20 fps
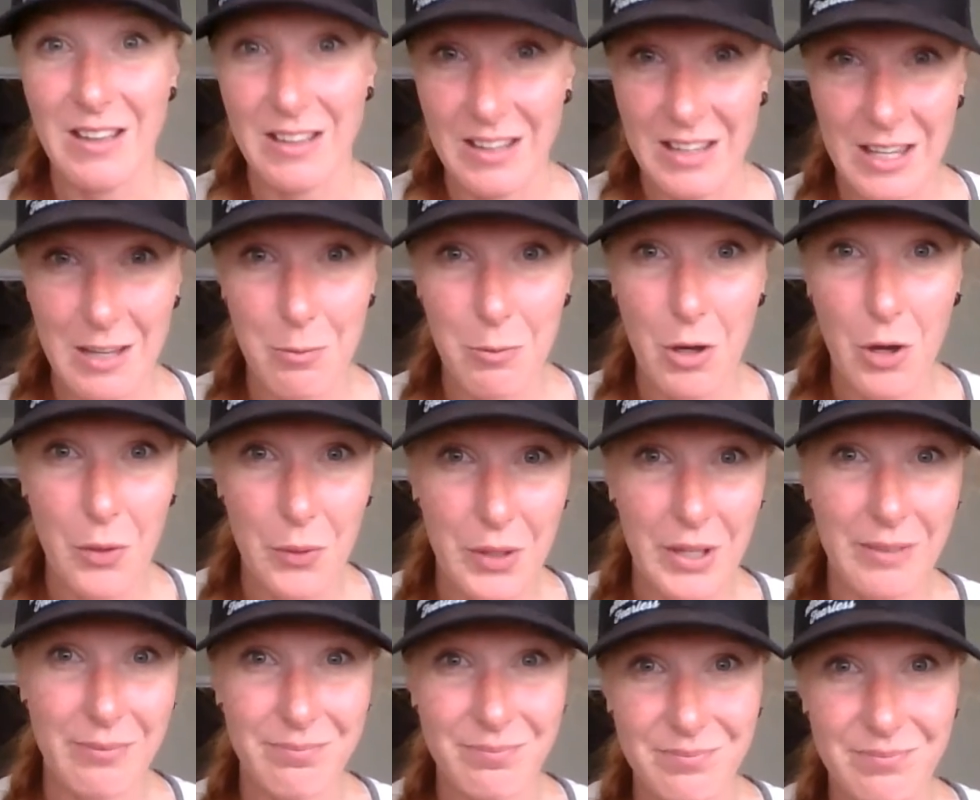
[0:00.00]
keep
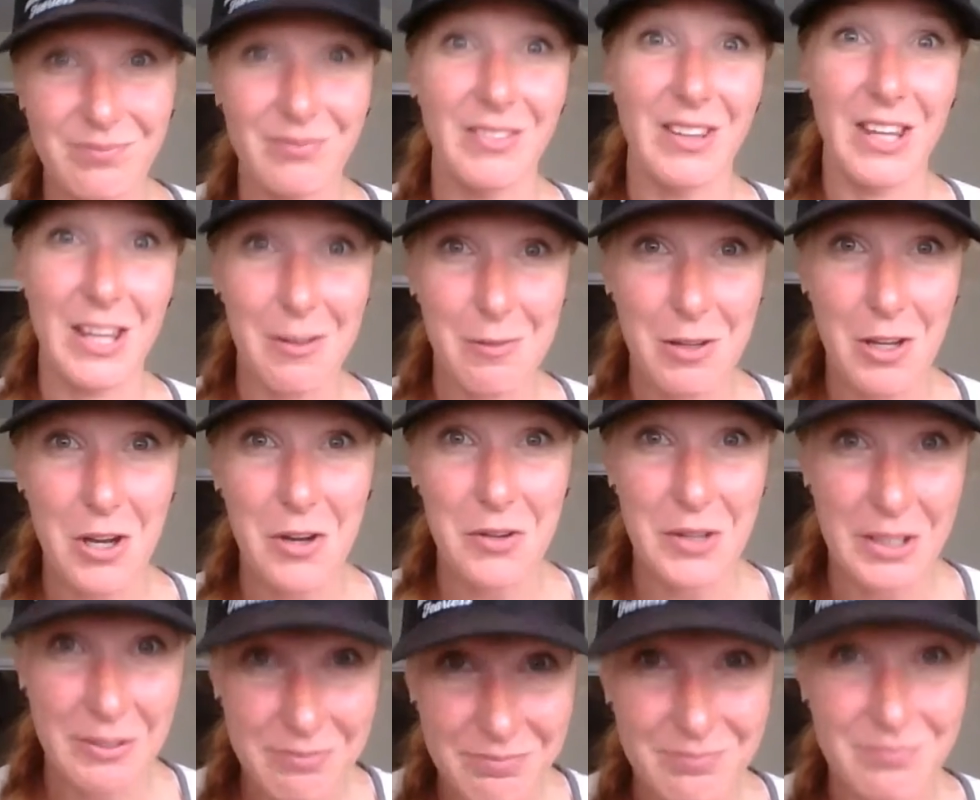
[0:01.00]
going, keep
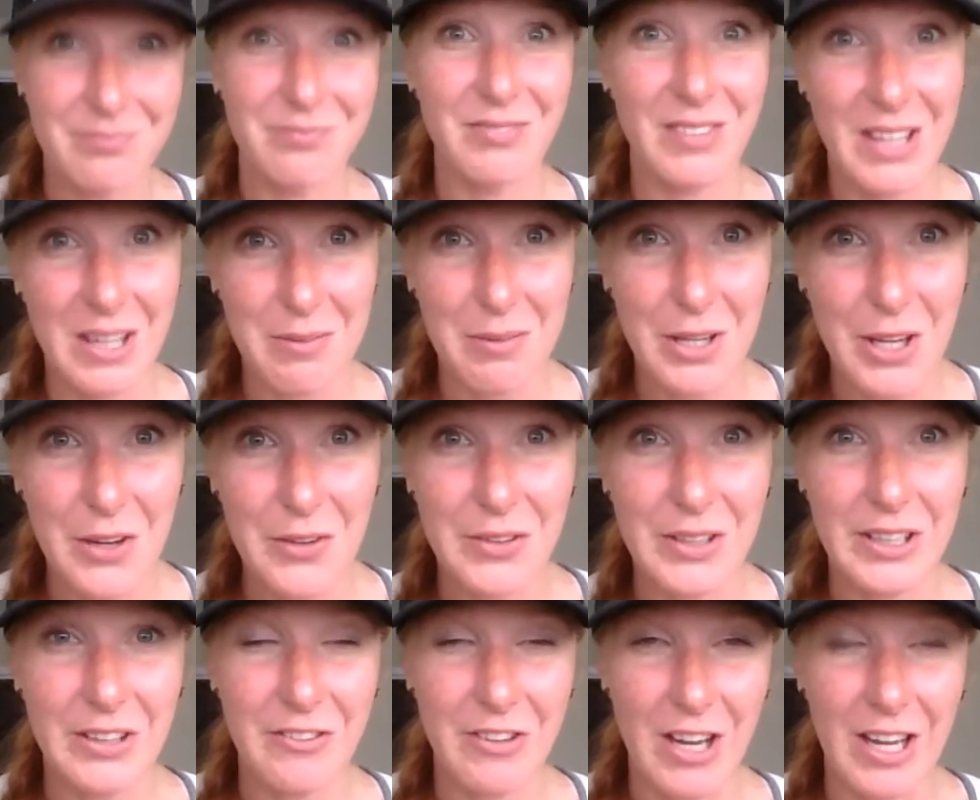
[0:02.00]
going, keep
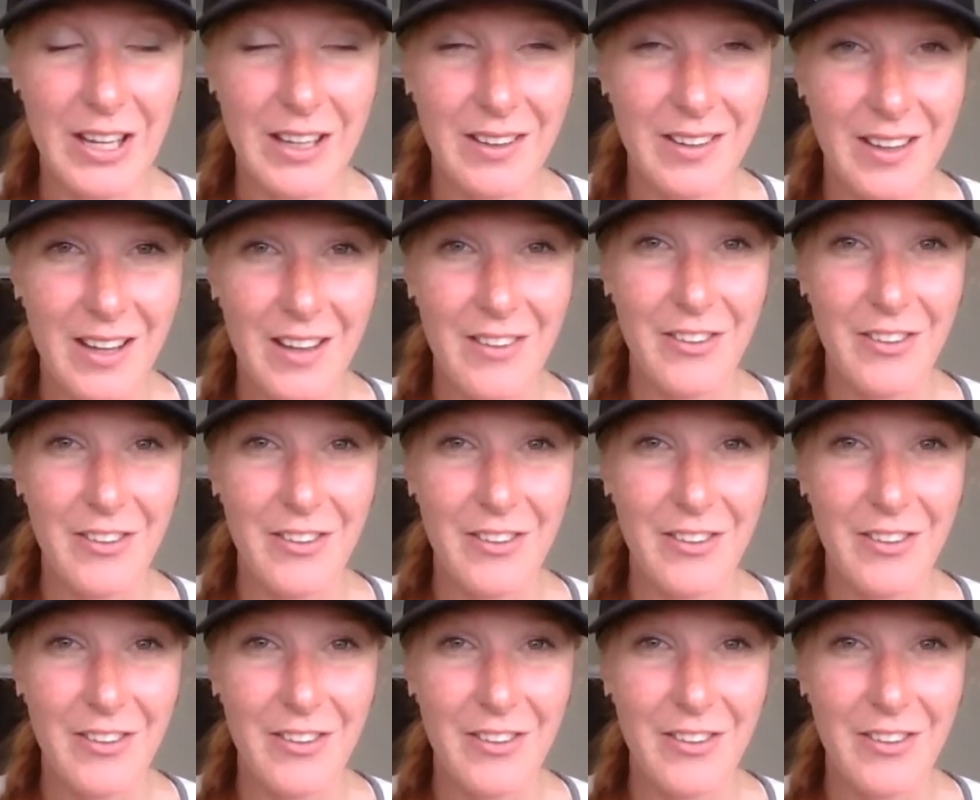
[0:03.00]
going, right?